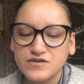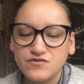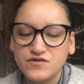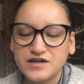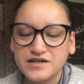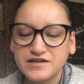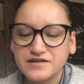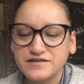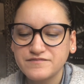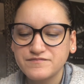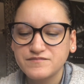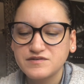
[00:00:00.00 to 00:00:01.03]

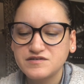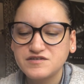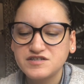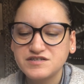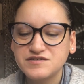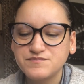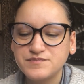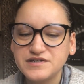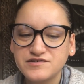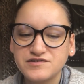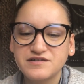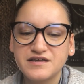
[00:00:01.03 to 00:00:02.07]
fucking
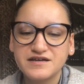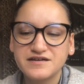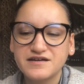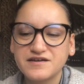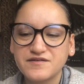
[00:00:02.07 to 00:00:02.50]
speech that